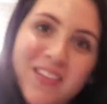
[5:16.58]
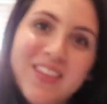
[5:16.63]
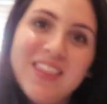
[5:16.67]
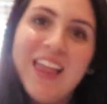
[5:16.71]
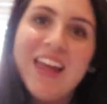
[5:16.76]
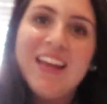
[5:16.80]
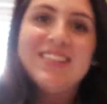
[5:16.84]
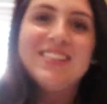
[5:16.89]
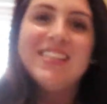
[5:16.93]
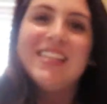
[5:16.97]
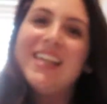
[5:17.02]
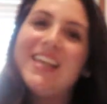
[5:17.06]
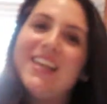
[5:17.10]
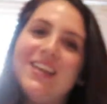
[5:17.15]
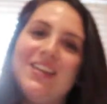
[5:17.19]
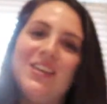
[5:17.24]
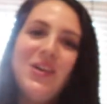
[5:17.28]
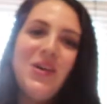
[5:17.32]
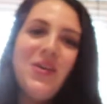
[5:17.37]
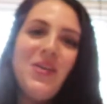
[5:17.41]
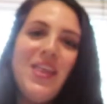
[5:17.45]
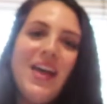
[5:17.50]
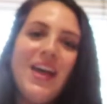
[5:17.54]
would like to let
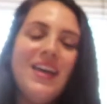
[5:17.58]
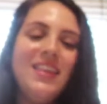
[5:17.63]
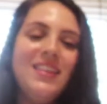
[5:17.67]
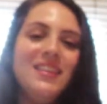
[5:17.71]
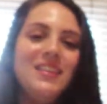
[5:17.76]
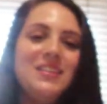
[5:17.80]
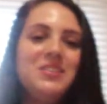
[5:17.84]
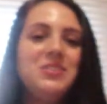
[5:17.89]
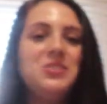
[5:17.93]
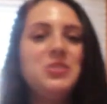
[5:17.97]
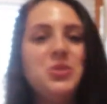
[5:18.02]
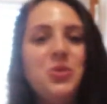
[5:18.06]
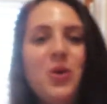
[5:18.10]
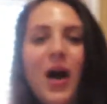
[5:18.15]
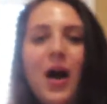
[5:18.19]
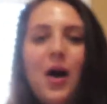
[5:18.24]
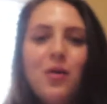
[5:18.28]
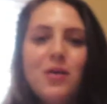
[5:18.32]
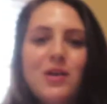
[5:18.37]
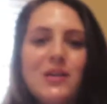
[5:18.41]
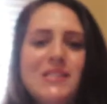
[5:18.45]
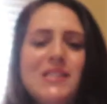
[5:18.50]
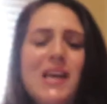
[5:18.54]
you know that in these 2
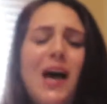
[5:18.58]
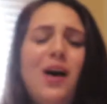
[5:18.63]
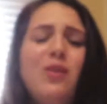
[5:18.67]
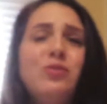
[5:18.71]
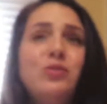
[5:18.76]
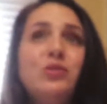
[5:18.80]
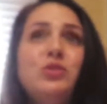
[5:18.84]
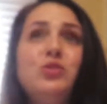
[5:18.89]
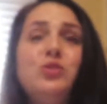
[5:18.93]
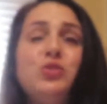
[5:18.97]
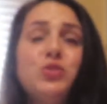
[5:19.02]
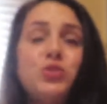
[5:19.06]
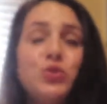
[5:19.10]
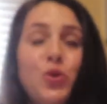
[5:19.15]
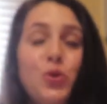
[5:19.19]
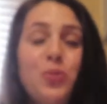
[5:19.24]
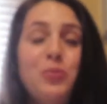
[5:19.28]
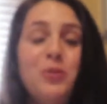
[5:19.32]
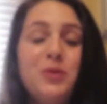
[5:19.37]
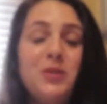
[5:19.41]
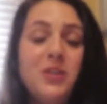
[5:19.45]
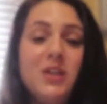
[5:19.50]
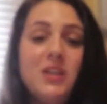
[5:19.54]
hours I was
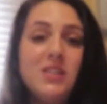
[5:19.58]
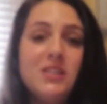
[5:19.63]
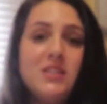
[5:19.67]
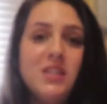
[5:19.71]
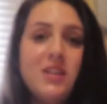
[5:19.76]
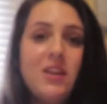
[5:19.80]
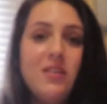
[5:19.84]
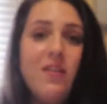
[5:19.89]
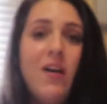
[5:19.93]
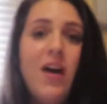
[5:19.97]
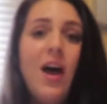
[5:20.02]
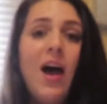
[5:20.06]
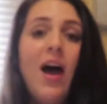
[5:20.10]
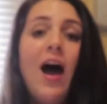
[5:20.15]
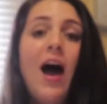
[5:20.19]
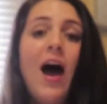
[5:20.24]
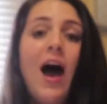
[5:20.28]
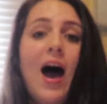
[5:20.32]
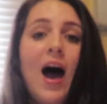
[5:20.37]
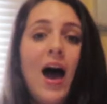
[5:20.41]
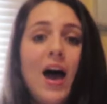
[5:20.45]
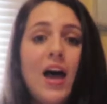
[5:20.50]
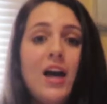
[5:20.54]
so productive.
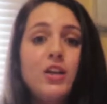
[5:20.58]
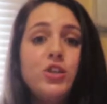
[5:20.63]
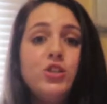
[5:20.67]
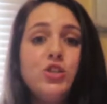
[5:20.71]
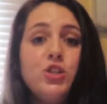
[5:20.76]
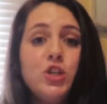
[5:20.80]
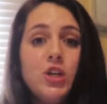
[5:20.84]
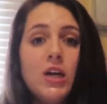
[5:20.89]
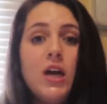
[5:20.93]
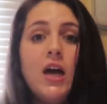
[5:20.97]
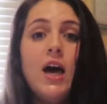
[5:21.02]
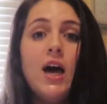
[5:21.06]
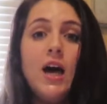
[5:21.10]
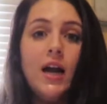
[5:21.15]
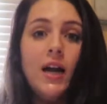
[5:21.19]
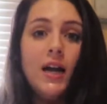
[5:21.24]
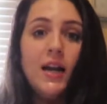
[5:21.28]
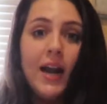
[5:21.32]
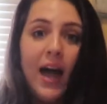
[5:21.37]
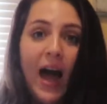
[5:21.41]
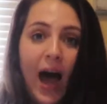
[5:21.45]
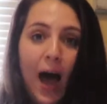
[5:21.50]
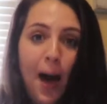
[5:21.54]
I took a
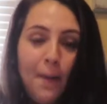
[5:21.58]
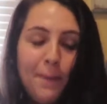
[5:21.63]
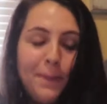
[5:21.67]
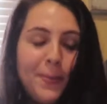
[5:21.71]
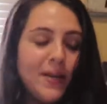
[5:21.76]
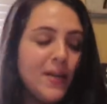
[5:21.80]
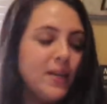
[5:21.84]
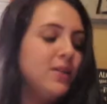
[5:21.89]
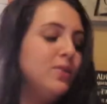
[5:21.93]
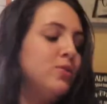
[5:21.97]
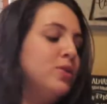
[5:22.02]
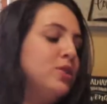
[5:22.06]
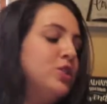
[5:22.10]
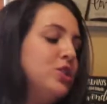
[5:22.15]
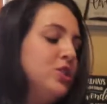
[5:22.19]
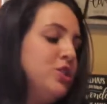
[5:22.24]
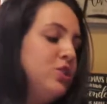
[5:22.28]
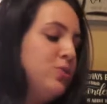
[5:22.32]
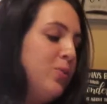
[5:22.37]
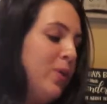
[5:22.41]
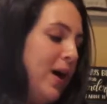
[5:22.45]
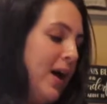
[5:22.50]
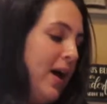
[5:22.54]
nap, which
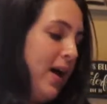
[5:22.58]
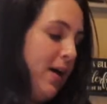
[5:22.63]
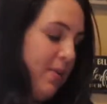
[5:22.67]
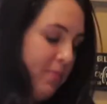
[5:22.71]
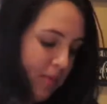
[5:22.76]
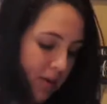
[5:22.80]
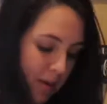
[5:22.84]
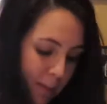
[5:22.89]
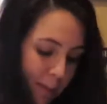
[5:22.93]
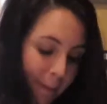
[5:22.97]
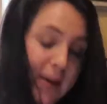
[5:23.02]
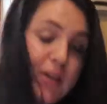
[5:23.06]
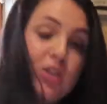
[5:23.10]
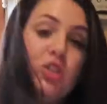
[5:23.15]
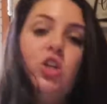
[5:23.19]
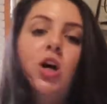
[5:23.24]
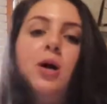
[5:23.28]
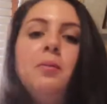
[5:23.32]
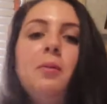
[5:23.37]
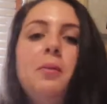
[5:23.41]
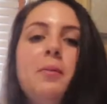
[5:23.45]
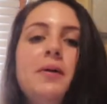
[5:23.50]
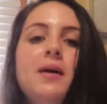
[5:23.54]
is why I'm in
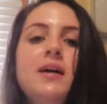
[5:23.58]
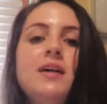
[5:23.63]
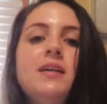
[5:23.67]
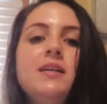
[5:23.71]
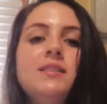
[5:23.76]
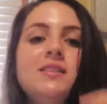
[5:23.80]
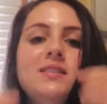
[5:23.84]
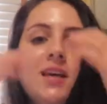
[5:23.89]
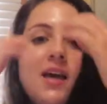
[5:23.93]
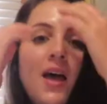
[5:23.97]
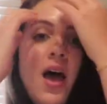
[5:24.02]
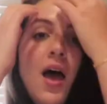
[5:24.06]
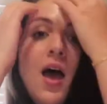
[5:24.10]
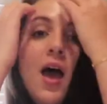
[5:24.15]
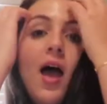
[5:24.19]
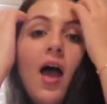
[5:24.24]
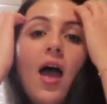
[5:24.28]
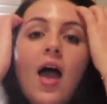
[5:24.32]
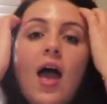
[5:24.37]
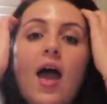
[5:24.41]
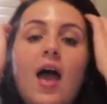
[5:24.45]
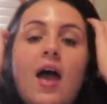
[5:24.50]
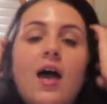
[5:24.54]
pajama pants,
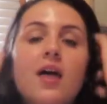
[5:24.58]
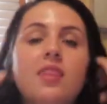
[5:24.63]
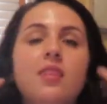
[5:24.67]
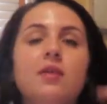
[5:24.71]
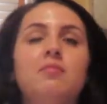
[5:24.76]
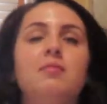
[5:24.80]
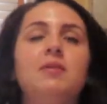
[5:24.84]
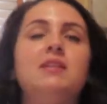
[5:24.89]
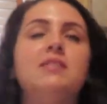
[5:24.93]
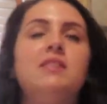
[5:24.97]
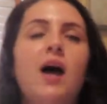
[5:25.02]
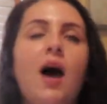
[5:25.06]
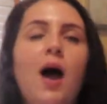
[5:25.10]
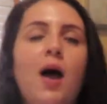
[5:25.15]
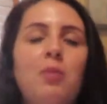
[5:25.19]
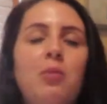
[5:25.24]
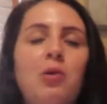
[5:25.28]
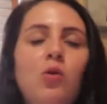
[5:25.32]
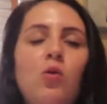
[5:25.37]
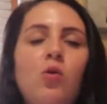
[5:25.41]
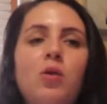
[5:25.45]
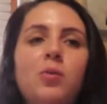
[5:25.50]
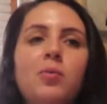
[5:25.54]
and then my
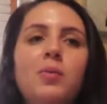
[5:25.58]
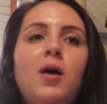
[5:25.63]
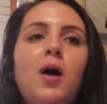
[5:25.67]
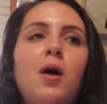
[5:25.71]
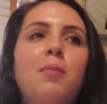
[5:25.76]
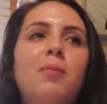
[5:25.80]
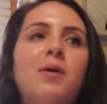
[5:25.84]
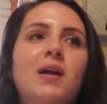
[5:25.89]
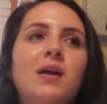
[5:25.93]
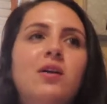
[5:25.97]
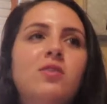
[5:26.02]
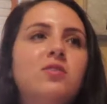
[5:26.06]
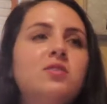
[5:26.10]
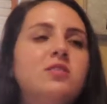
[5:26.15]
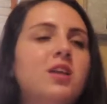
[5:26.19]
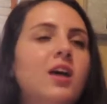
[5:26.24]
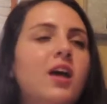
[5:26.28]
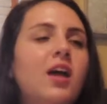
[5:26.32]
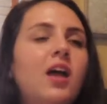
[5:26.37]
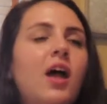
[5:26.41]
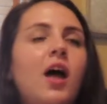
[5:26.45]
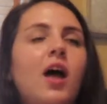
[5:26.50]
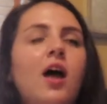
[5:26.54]
timer woke me up and I was
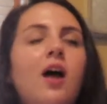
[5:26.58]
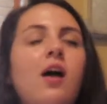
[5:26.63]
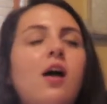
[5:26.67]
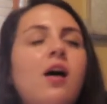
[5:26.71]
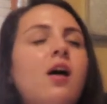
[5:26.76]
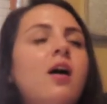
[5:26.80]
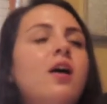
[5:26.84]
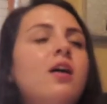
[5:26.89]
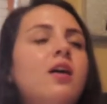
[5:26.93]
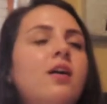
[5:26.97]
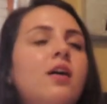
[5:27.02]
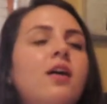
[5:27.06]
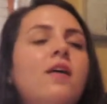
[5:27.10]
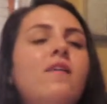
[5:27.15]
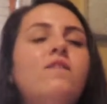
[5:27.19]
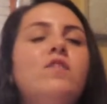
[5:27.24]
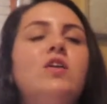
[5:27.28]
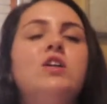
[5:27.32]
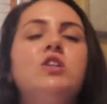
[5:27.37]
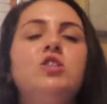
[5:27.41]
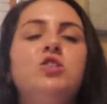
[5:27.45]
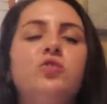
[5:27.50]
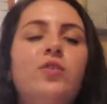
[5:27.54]
like,
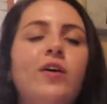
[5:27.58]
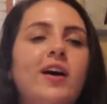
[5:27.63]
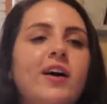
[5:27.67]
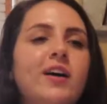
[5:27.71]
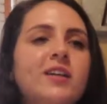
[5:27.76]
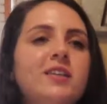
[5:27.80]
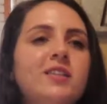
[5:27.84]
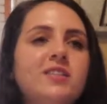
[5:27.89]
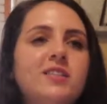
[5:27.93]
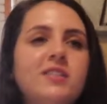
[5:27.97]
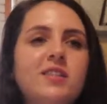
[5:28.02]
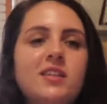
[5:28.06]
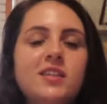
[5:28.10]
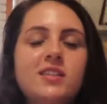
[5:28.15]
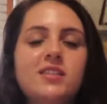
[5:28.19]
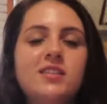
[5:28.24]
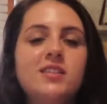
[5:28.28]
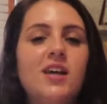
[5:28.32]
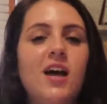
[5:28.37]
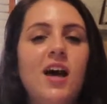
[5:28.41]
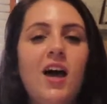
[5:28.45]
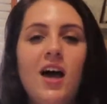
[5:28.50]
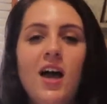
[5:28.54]
French fries,
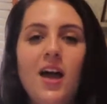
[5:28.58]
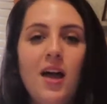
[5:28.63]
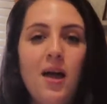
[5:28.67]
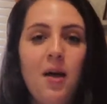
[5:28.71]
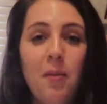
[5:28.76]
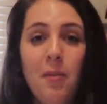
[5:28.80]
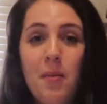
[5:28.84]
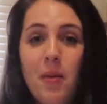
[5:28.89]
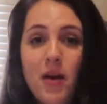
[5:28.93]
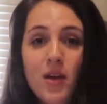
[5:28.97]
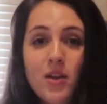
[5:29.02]
it's time.